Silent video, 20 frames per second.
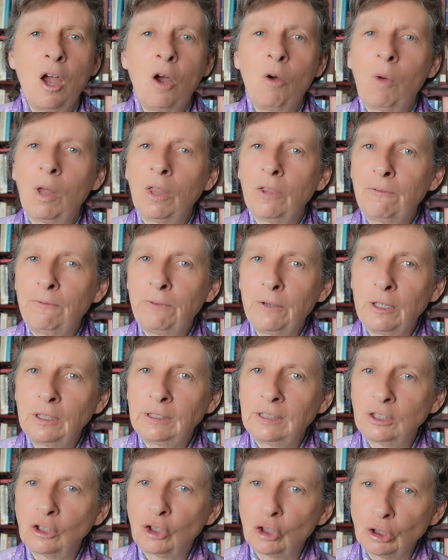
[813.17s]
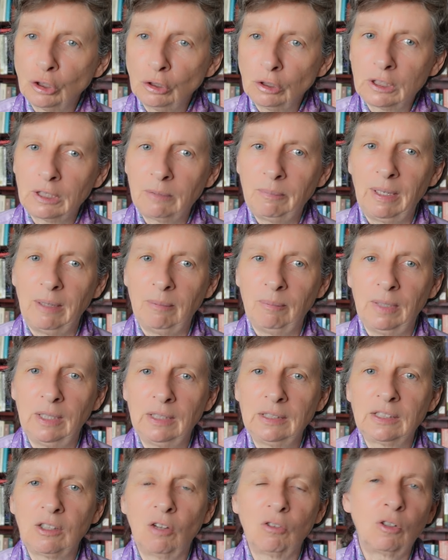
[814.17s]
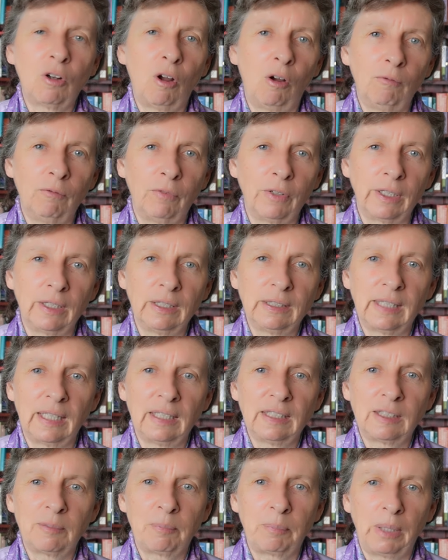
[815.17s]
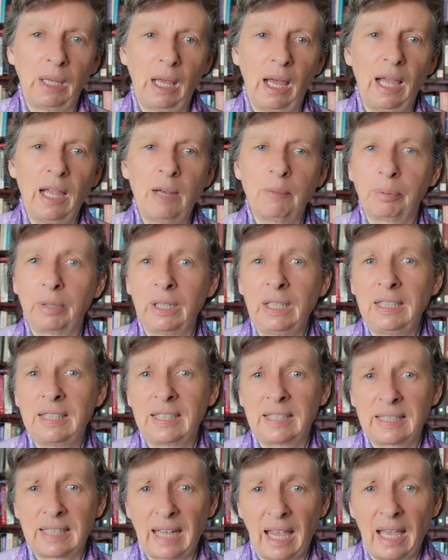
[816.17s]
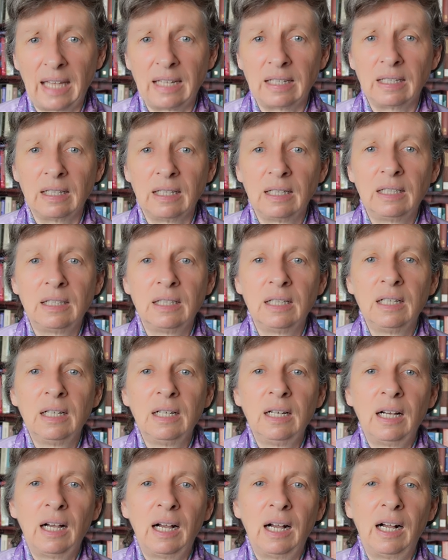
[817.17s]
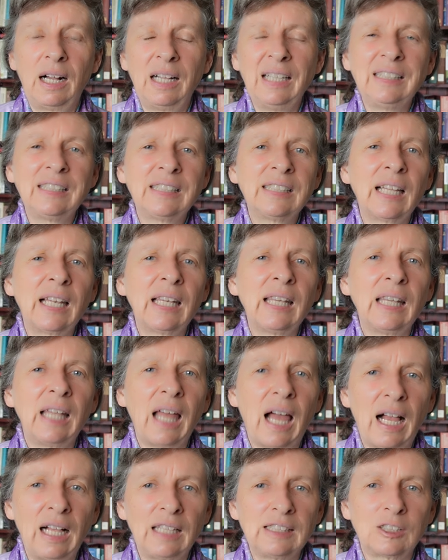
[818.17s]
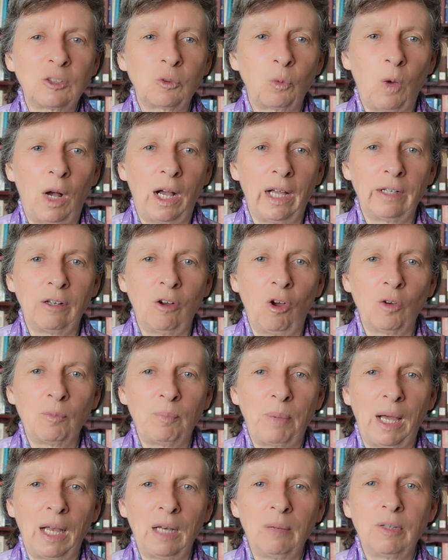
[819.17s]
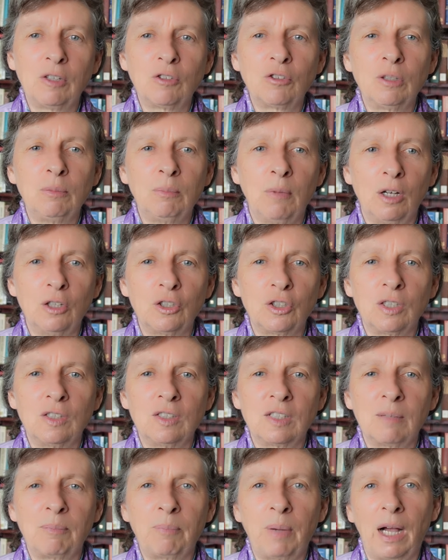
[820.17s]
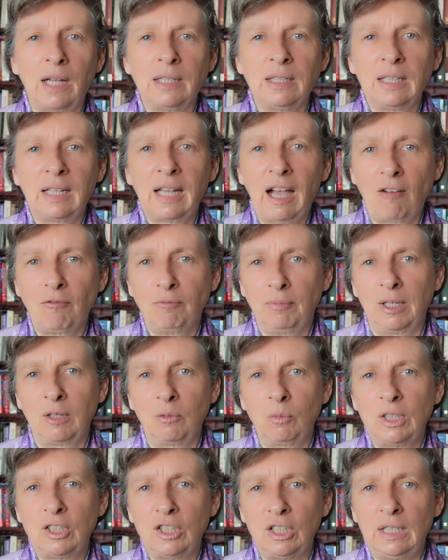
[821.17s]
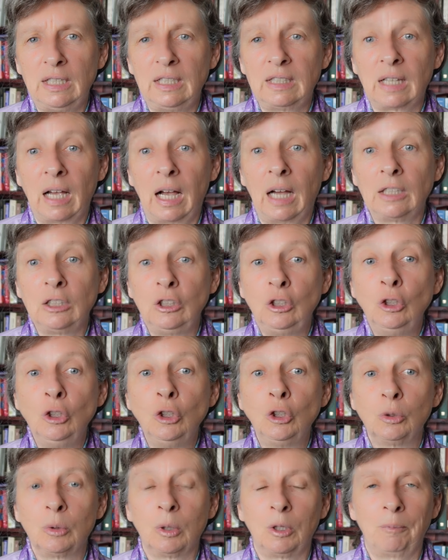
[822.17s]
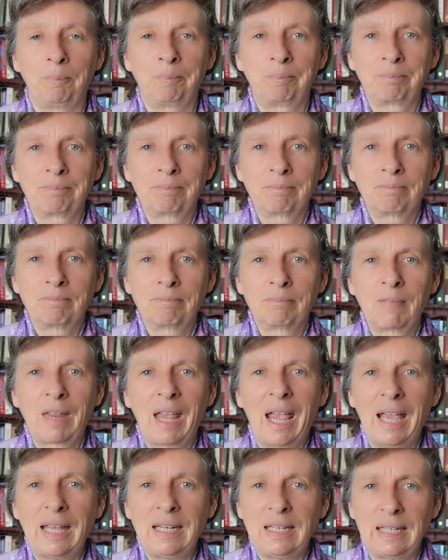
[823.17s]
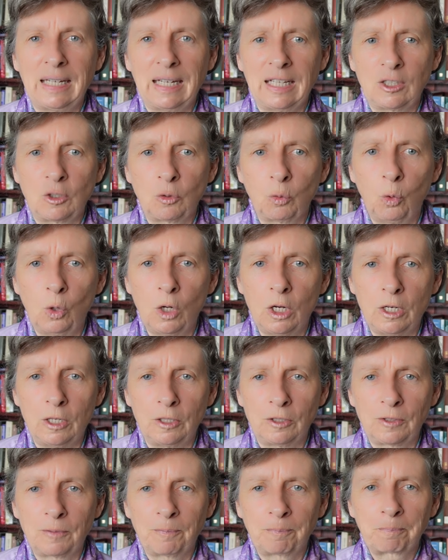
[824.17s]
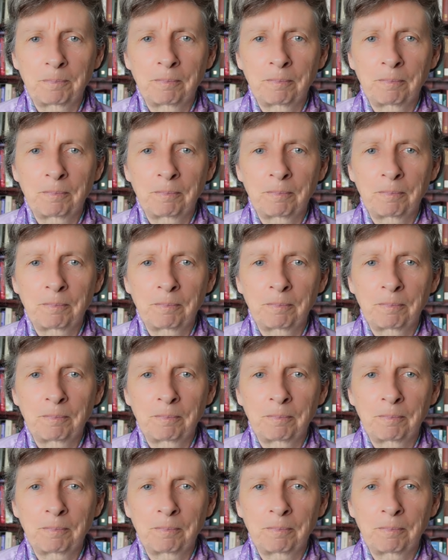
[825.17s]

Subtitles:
While the first two commitments on confidence and supply are pretty standard, it's the last one on parliamentary motions that bind the government, which is unusual. And it gets worse.